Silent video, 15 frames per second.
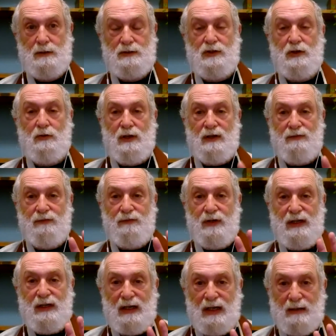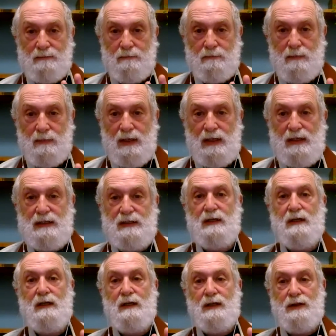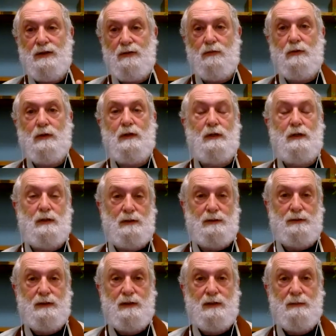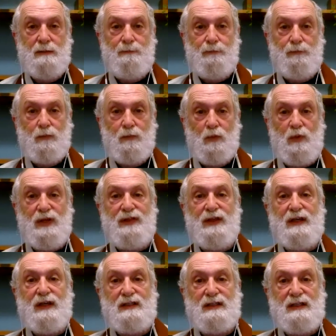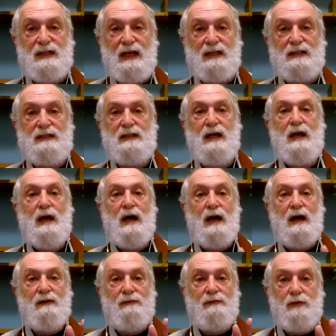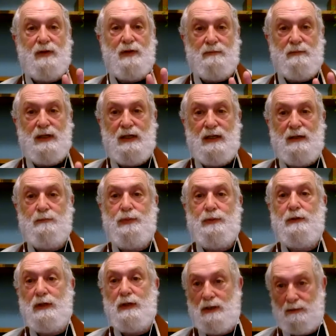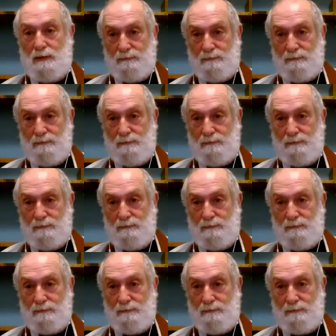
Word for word: So if we can meet the world with a sense of we're meeting Buddha,